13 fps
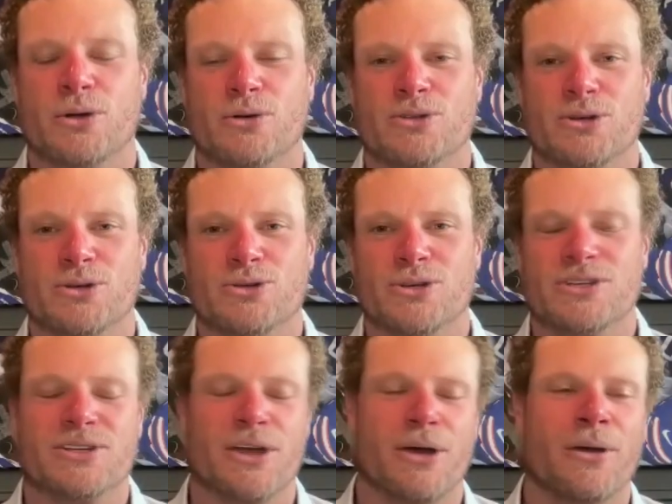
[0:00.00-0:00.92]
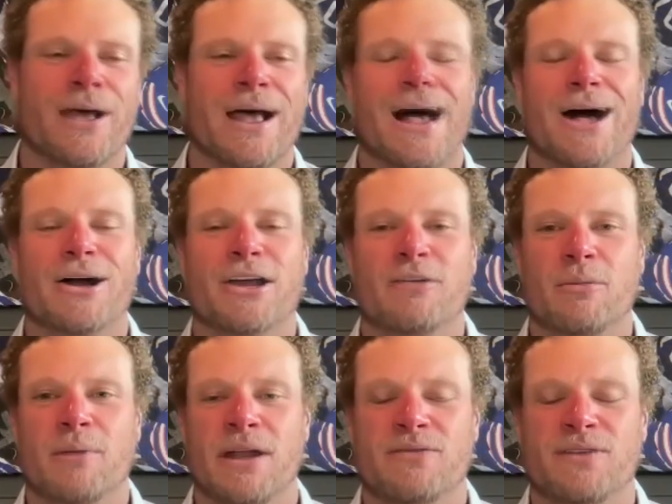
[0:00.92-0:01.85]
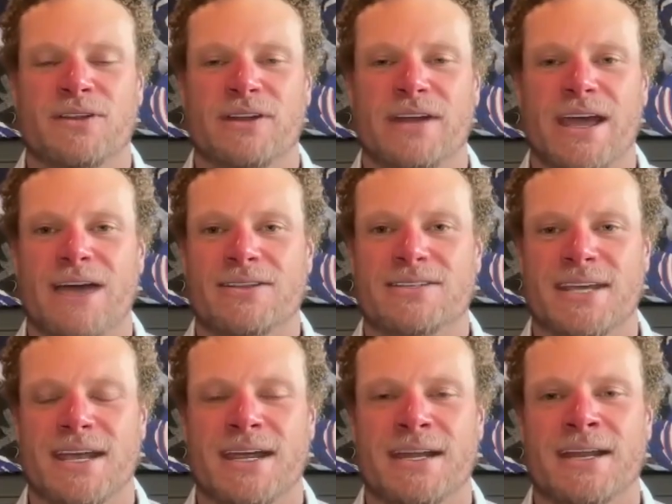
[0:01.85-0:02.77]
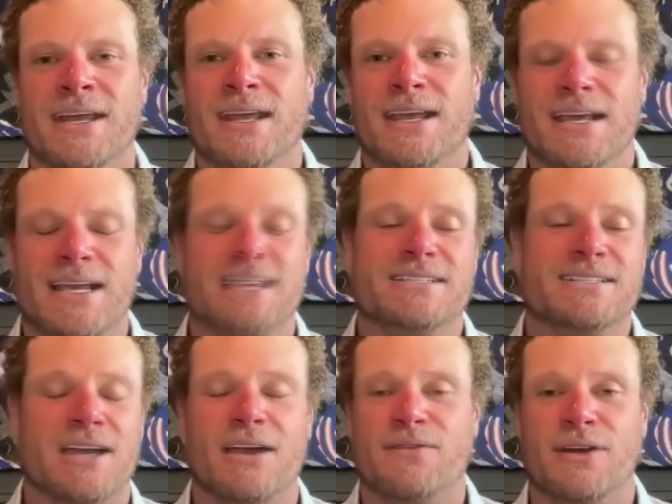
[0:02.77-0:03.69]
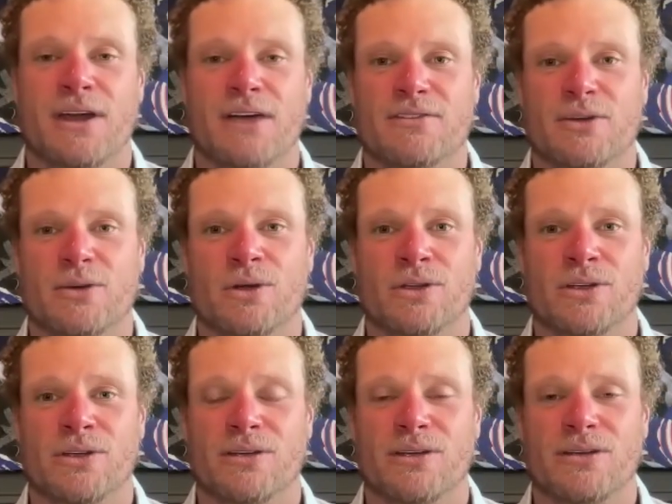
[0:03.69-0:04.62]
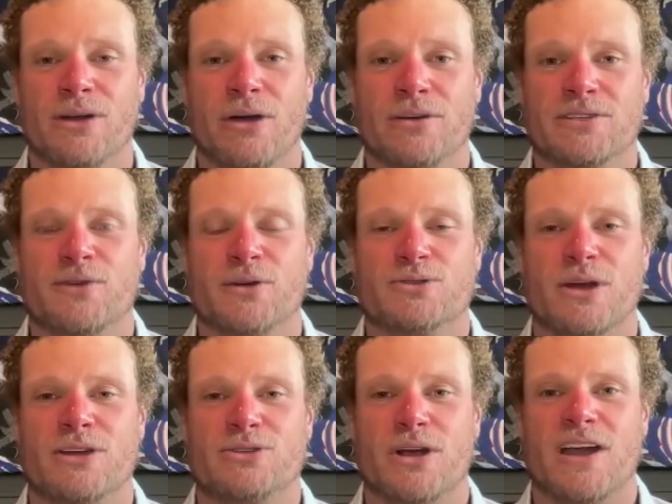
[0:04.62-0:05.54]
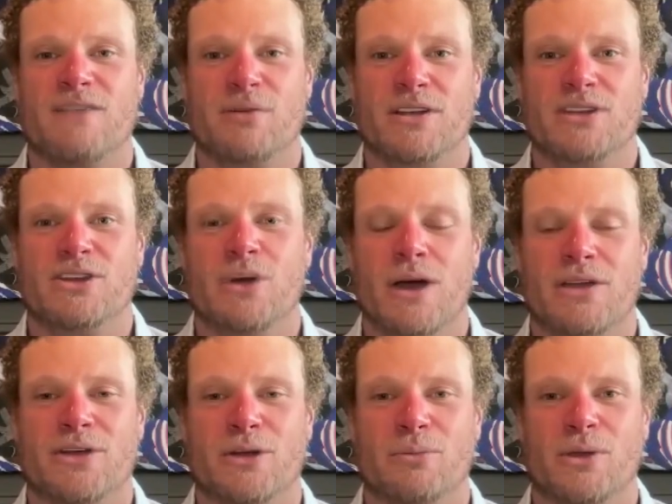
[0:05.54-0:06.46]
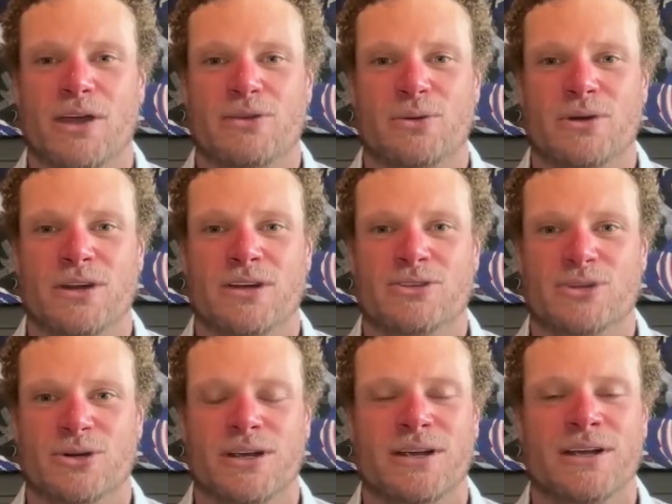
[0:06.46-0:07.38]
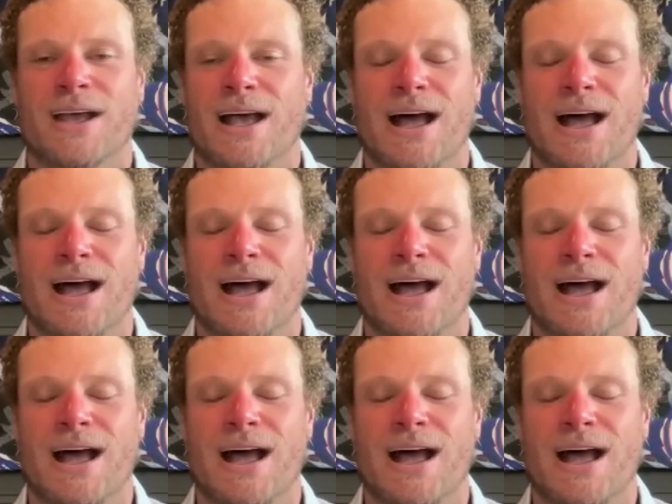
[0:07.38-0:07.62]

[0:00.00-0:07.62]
surgery. So I'll give him the benefit of the doubt and saying he's tough enough to as a first round draft pick to go out there and play through an injury.